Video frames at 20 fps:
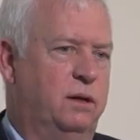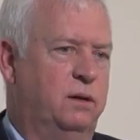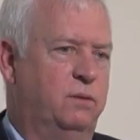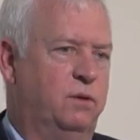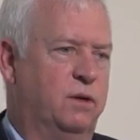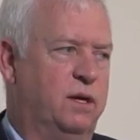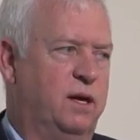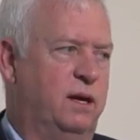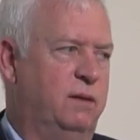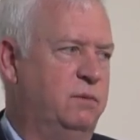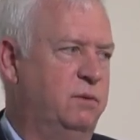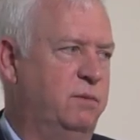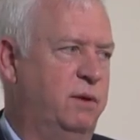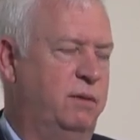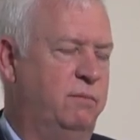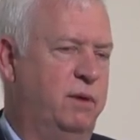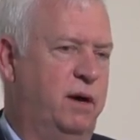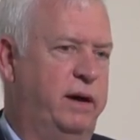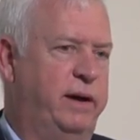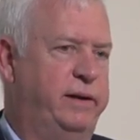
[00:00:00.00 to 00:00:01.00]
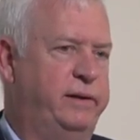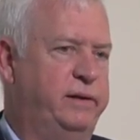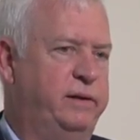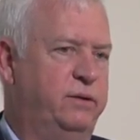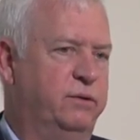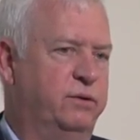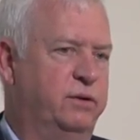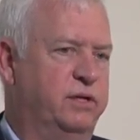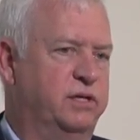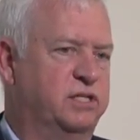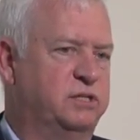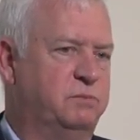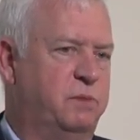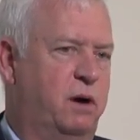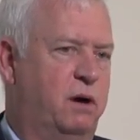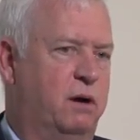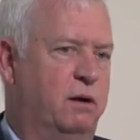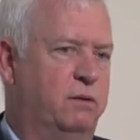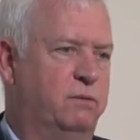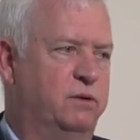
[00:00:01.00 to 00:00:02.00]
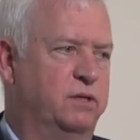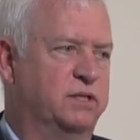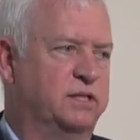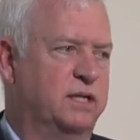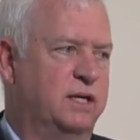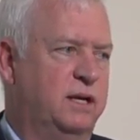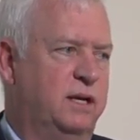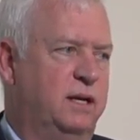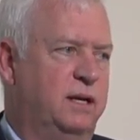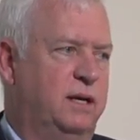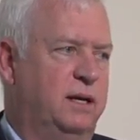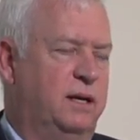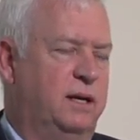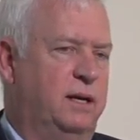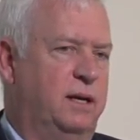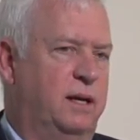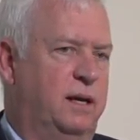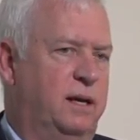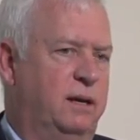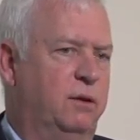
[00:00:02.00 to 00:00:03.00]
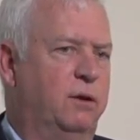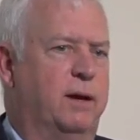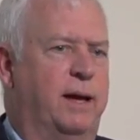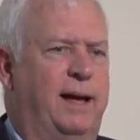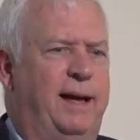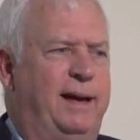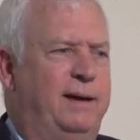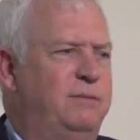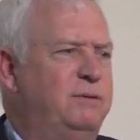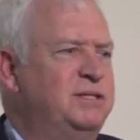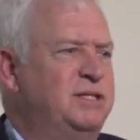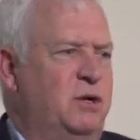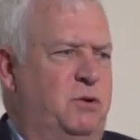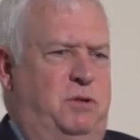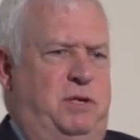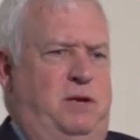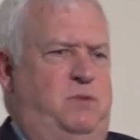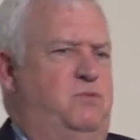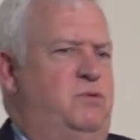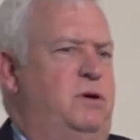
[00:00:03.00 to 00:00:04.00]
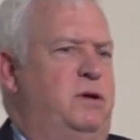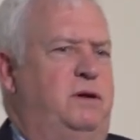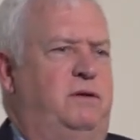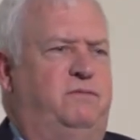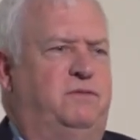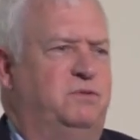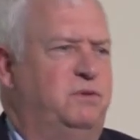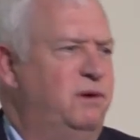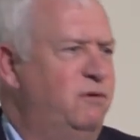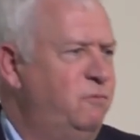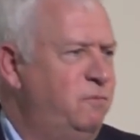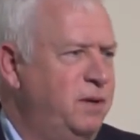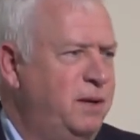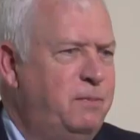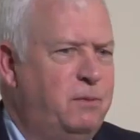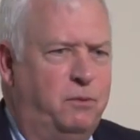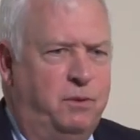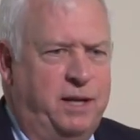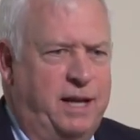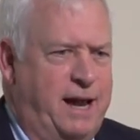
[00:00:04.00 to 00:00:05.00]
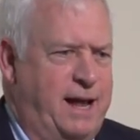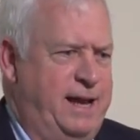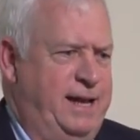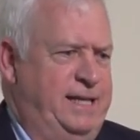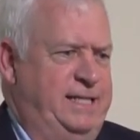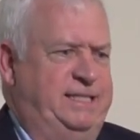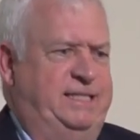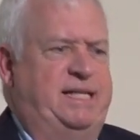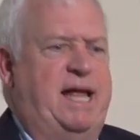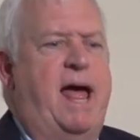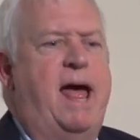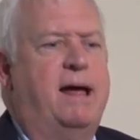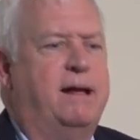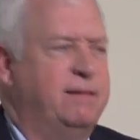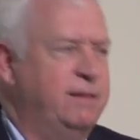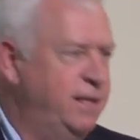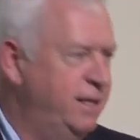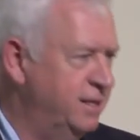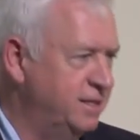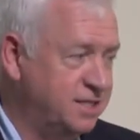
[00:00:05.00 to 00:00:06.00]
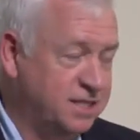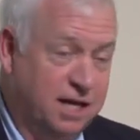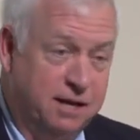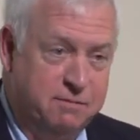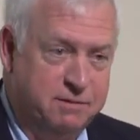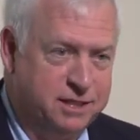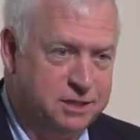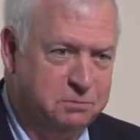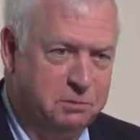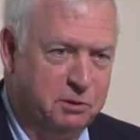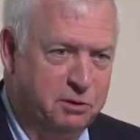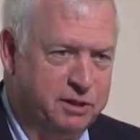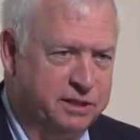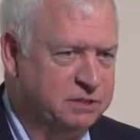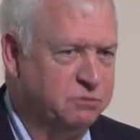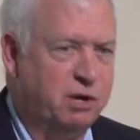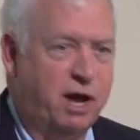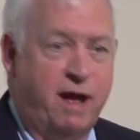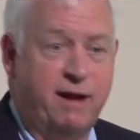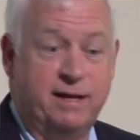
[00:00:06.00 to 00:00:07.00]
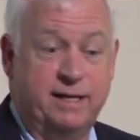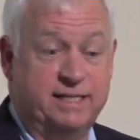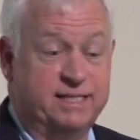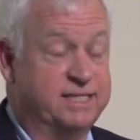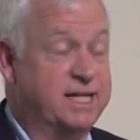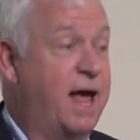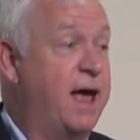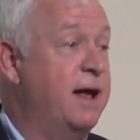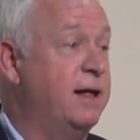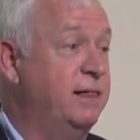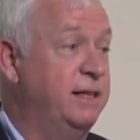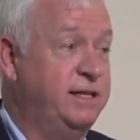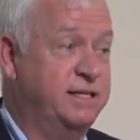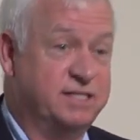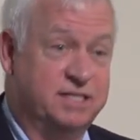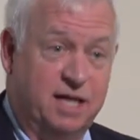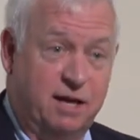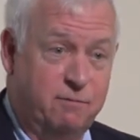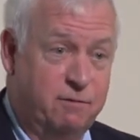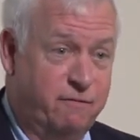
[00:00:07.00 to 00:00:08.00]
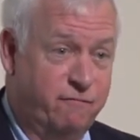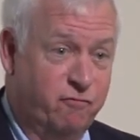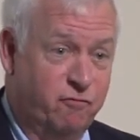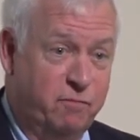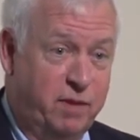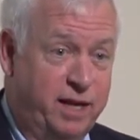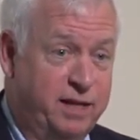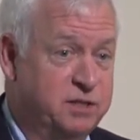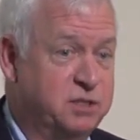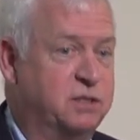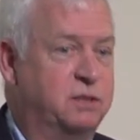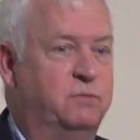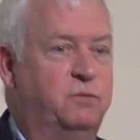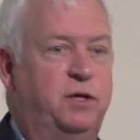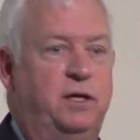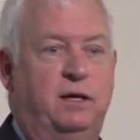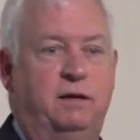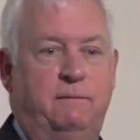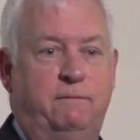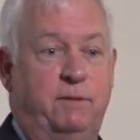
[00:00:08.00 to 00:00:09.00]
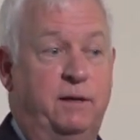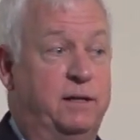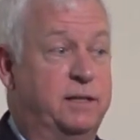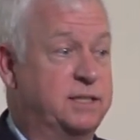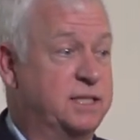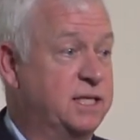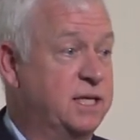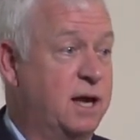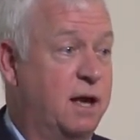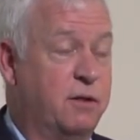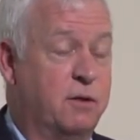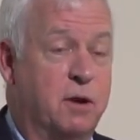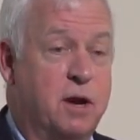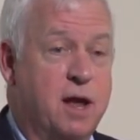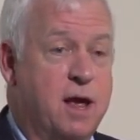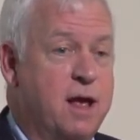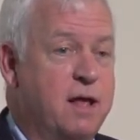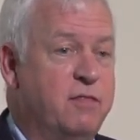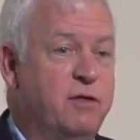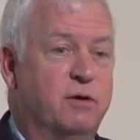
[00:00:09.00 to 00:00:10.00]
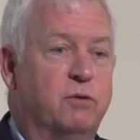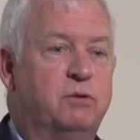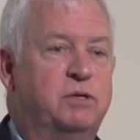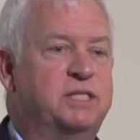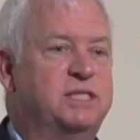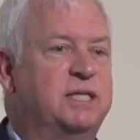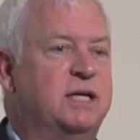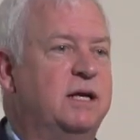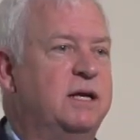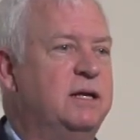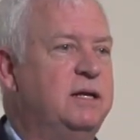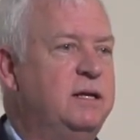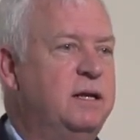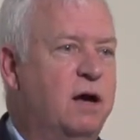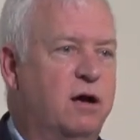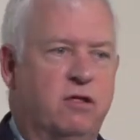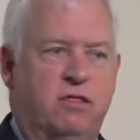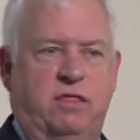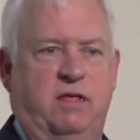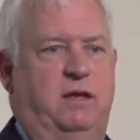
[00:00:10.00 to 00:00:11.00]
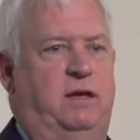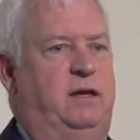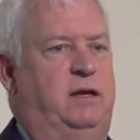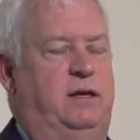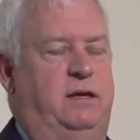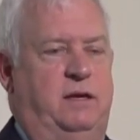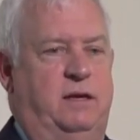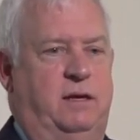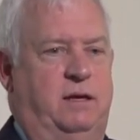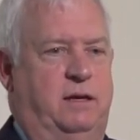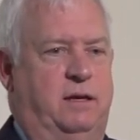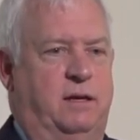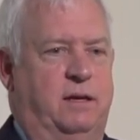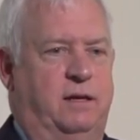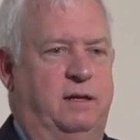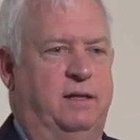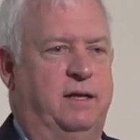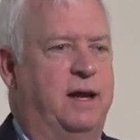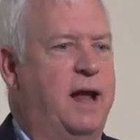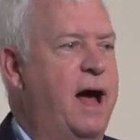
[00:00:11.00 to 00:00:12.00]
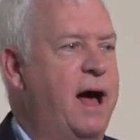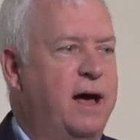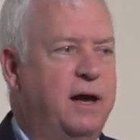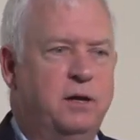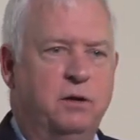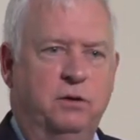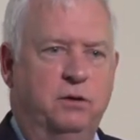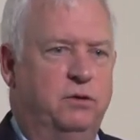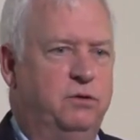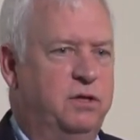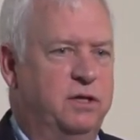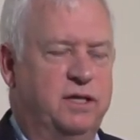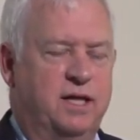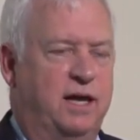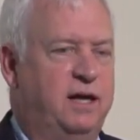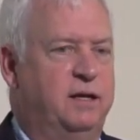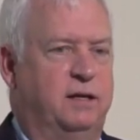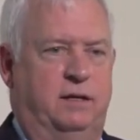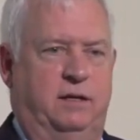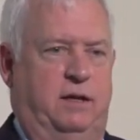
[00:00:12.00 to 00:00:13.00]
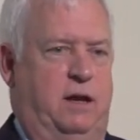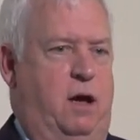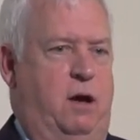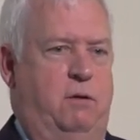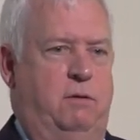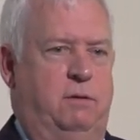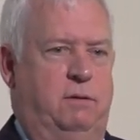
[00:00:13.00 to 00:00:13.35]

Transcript: what came to my mind during this part was, look, I was only one of 12 people. We had exactly the same experience. We had exactly the same information. We had been together. There was nothing that I knew that they didn't know.